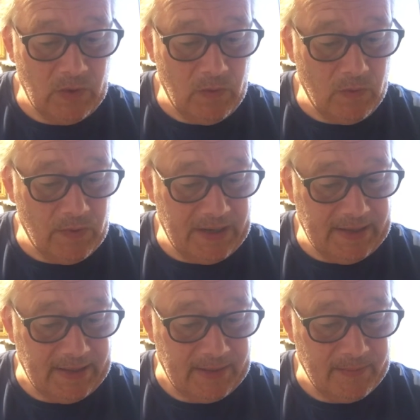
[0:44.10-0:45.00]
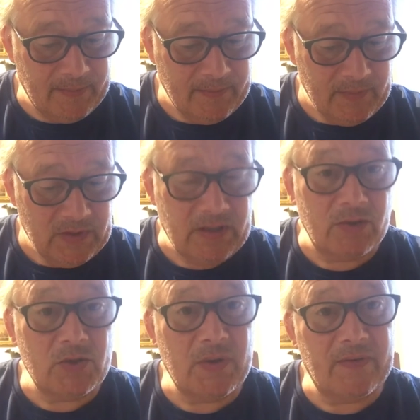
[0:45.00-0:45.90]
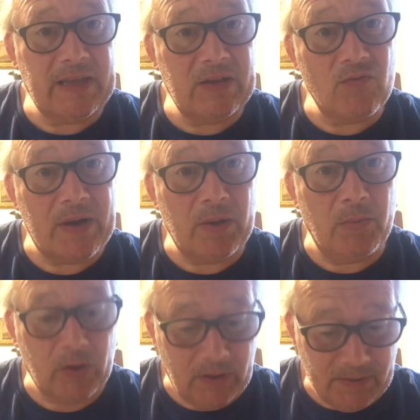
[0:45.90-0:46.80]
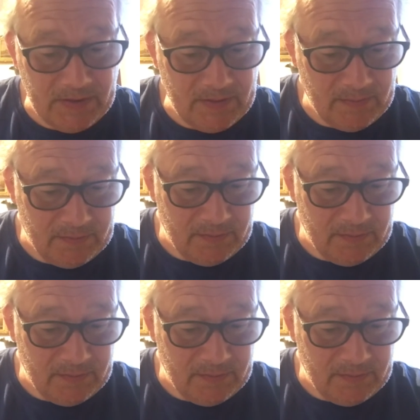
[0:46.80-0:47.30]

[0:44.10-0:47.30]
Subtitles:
Oh, really? Don't you ever need real models?